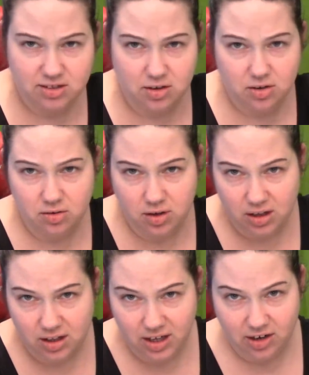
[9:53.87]
so
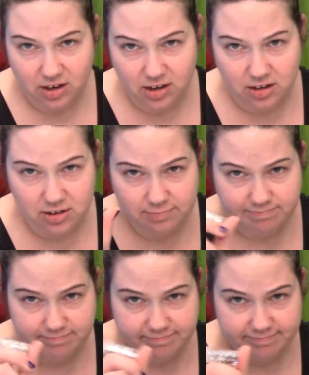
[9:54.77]
glitter's
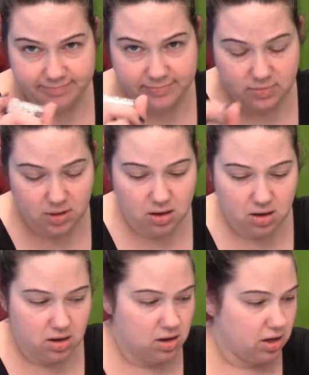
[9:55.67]

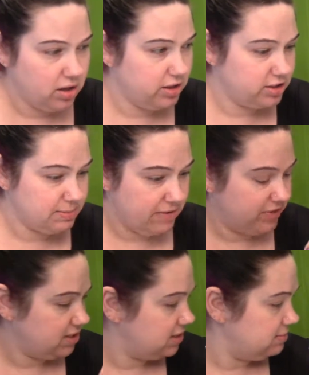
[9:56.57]
my
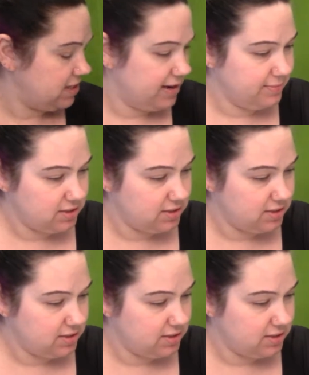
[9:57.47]
friend sometimes.